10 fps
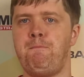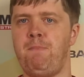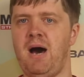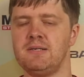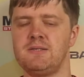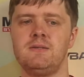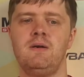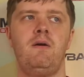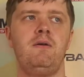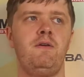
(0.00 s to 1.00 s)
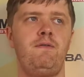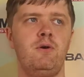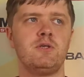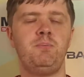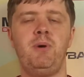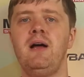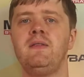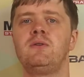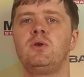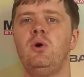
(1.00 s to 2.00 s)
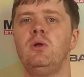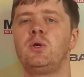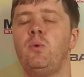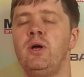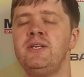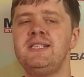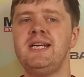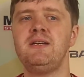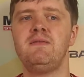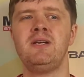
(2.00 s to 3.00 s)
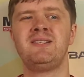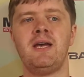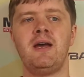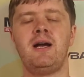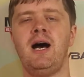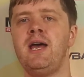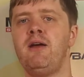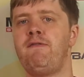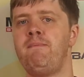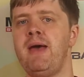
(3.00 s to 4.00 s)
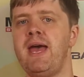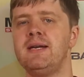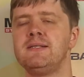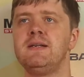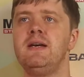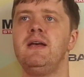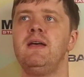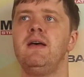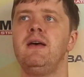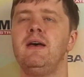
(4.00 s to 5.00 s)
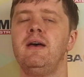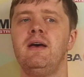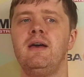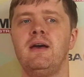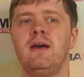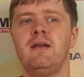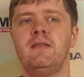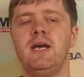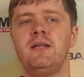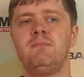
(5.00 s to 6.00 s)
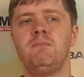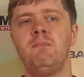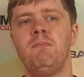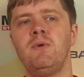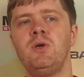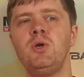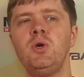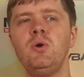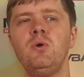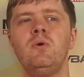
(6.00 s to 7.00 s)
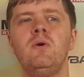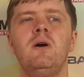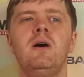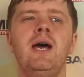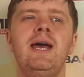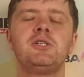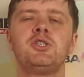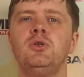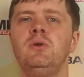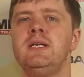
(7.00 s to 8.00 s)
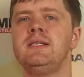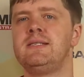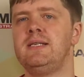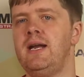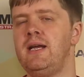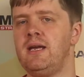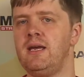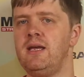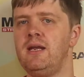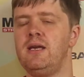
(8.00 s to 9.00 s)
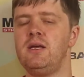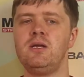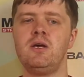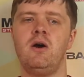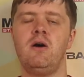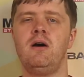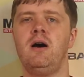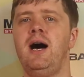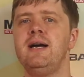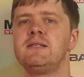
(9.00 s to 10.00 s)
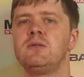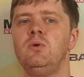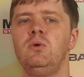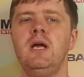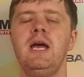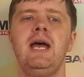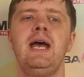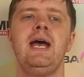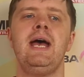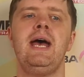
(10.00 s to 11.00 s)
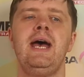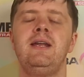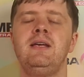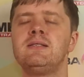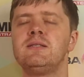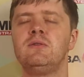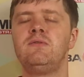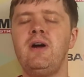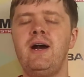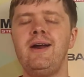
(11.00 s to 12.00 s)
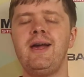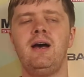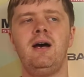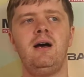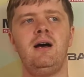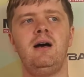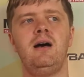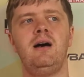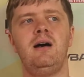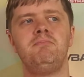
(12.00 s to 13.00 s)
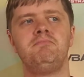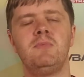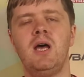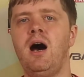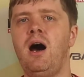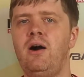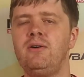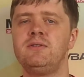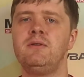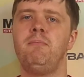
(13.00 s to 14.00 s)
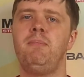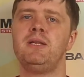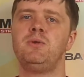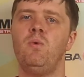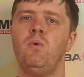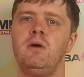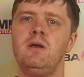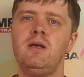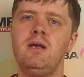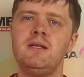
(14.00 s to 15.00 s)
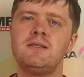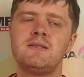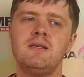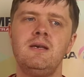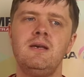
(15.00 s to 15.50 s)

parts. The first part is called quantitative. It's a kind of math that you actually studied in high school, and it's not very hard, but it's